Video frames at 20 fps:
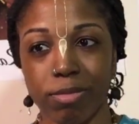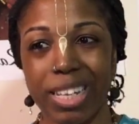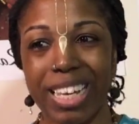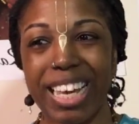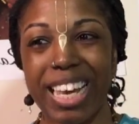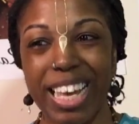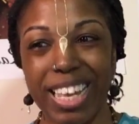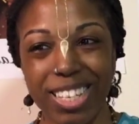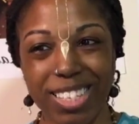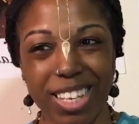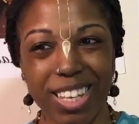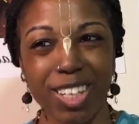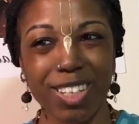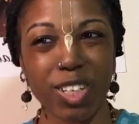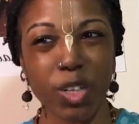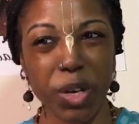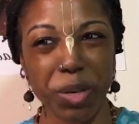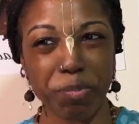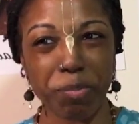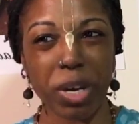Isn't
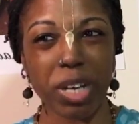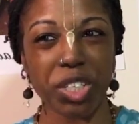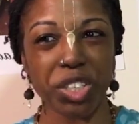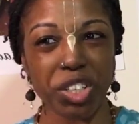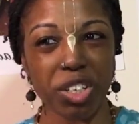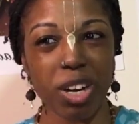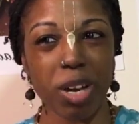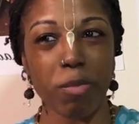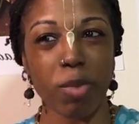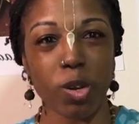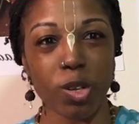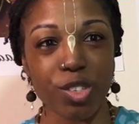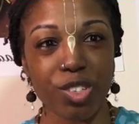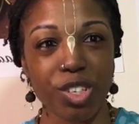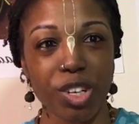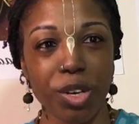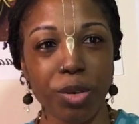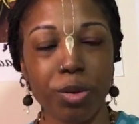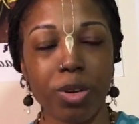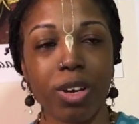Lord Parshuram
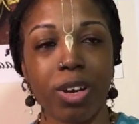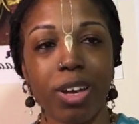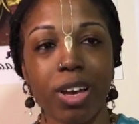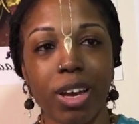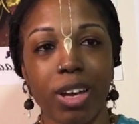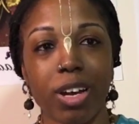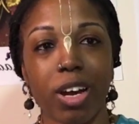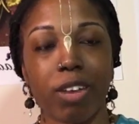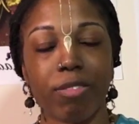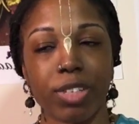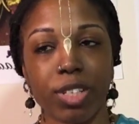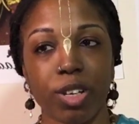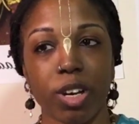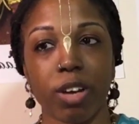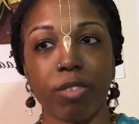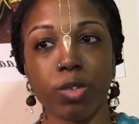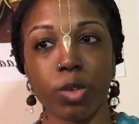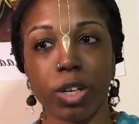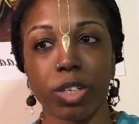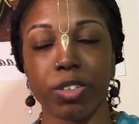also an avatar
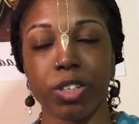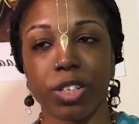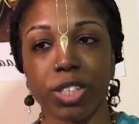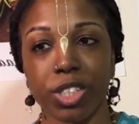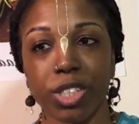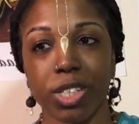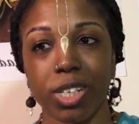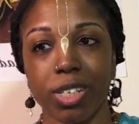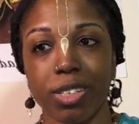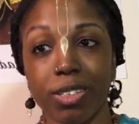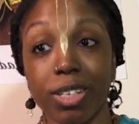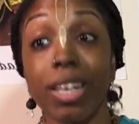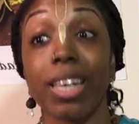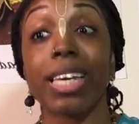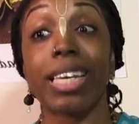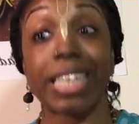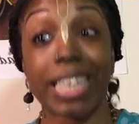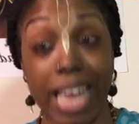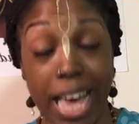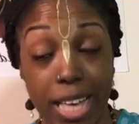of Lord Krishna?
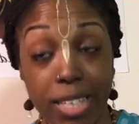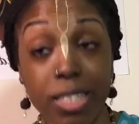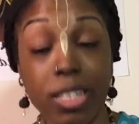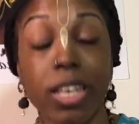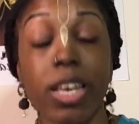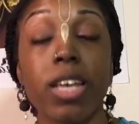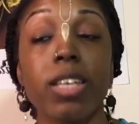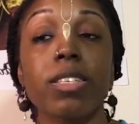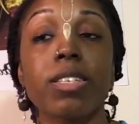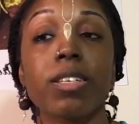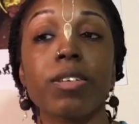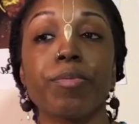Yes, he is.